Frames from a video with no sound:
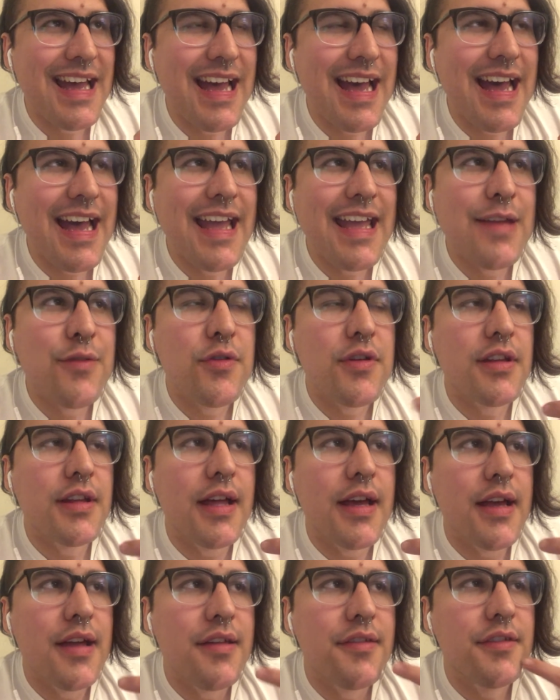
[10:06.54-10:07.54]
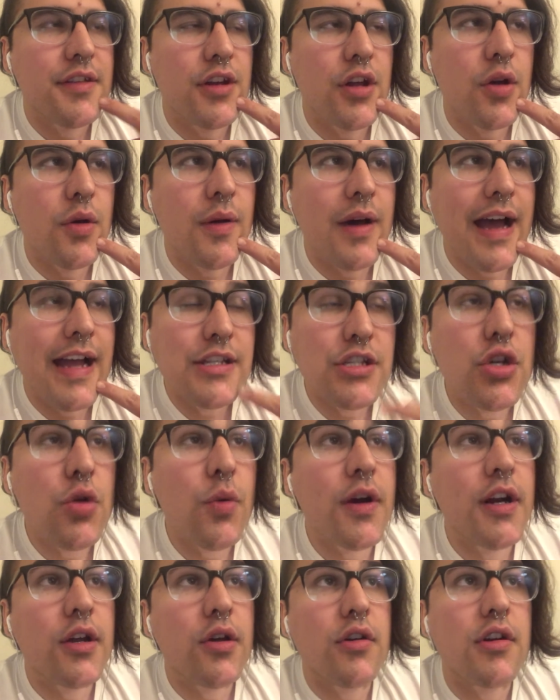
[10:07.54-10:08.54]
I realize, I do
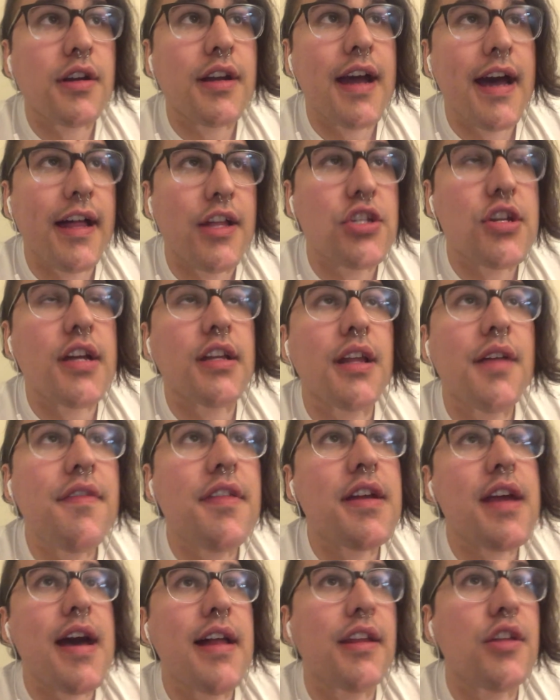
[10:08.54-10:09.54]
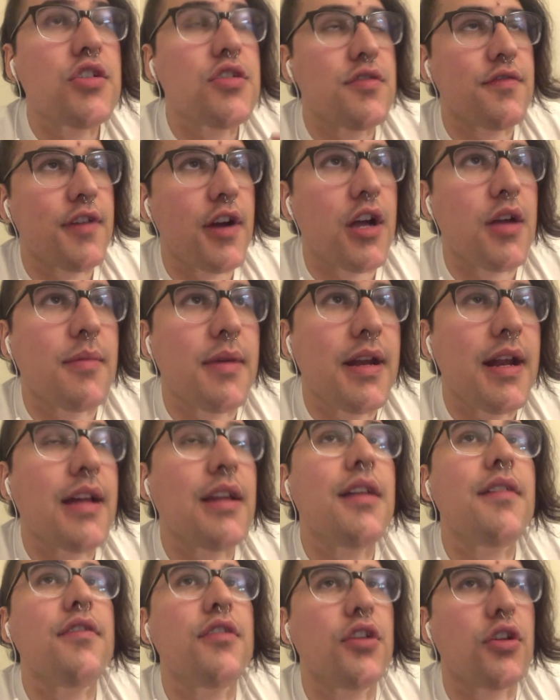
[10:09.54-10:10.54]
want to go to college. I love the college environment. I
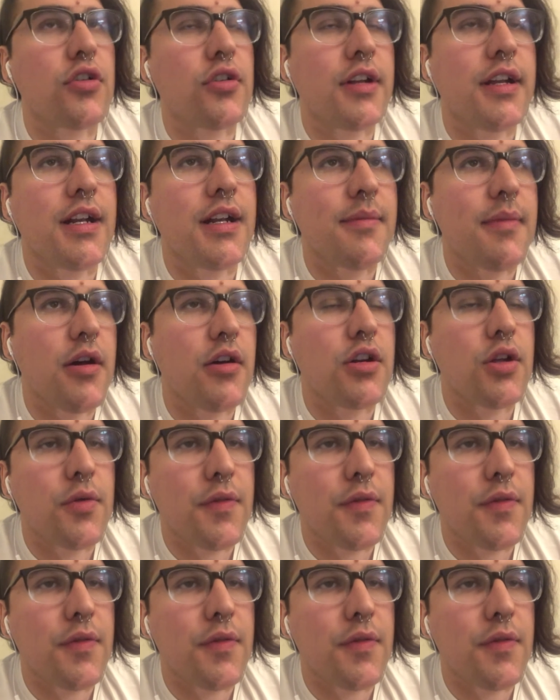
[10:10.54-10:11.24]
love learning about new